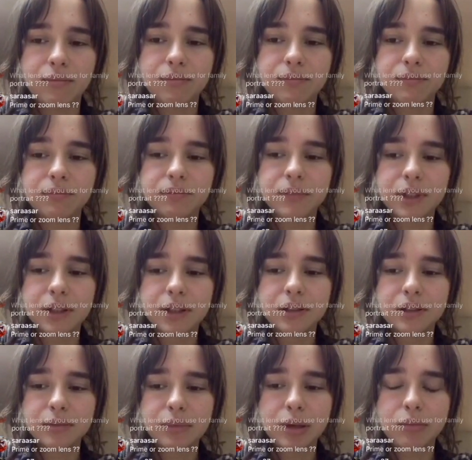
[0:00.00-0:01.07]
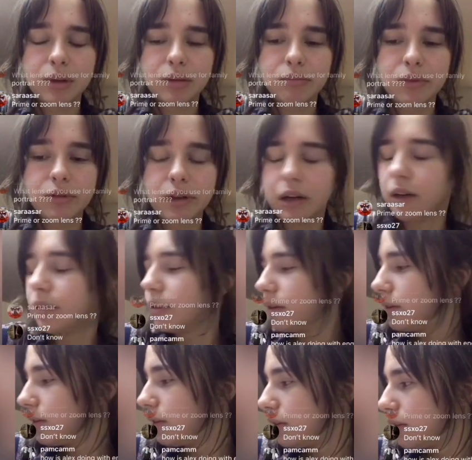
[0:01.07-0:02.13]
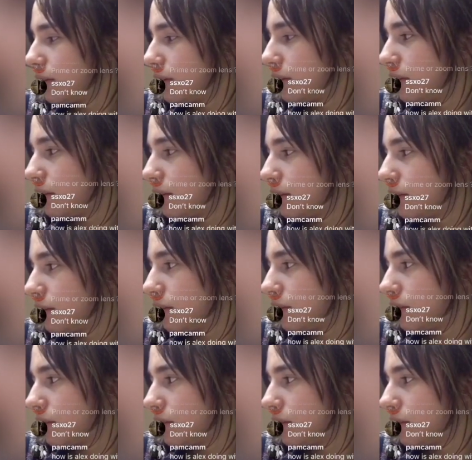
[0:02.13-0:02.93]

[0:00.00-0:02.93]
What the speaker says: forget the name. Oh, my memory.